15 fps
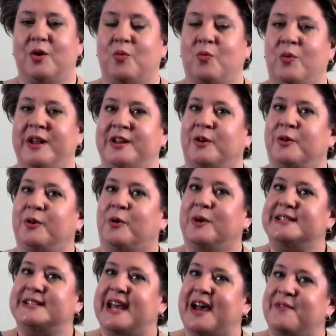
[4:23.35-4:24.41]
We don't
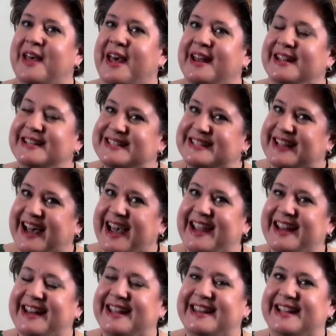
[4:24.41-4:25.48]
always have that
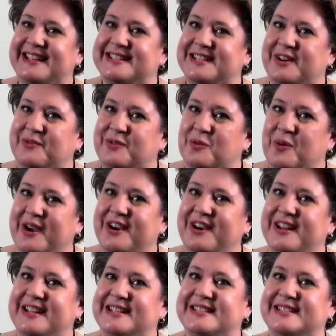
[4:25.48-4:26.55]
insight and that
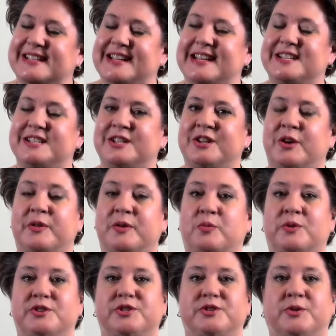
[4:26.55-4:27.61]
self-awareness to know that
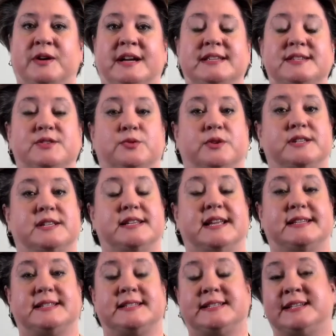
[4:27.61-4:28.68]
we're stressed or to
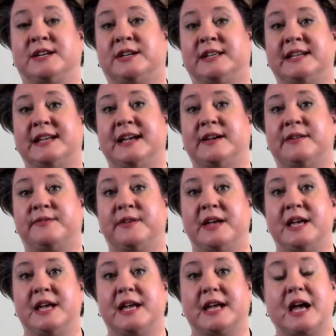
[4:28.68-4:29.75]
necessarily have
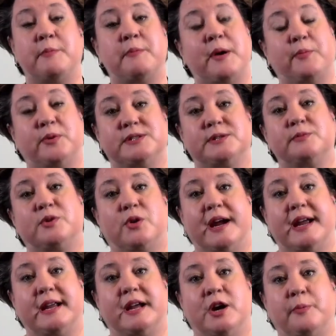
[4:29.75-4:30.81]
come up with some
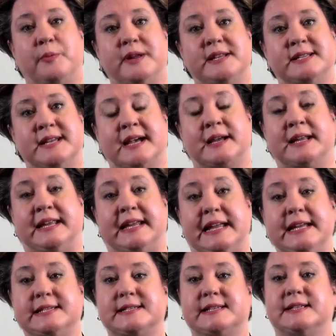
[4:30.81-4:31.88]
great coping
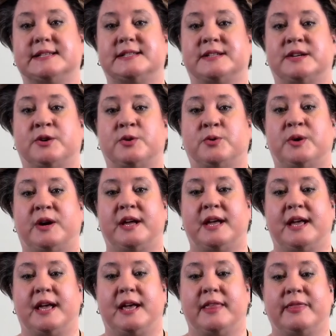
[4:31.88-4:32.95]
techniques, and so
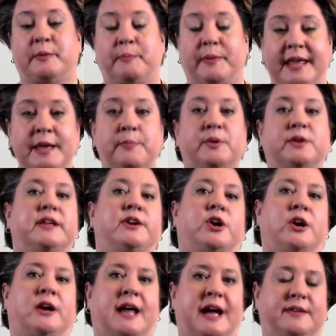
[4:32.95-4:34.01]
the people in
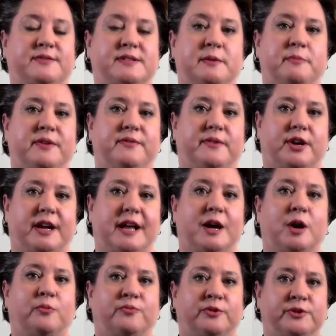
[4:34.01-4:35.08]
our lives can be very
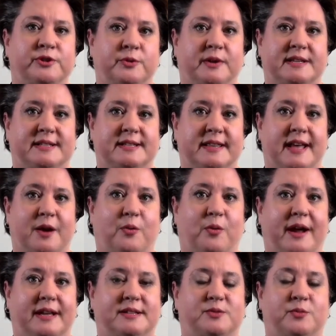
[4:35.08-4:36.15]
helpful to us in that
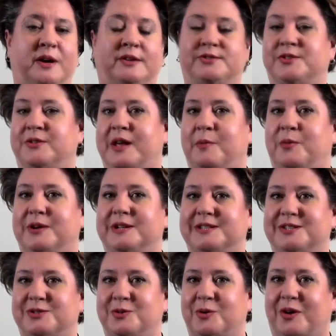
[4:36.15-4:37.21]
way as well. So that brings
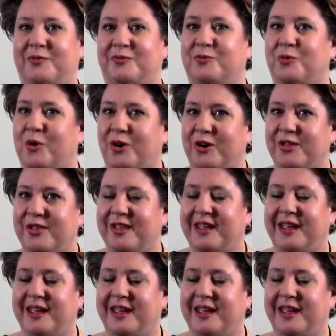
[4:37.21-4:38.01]
us to our fourth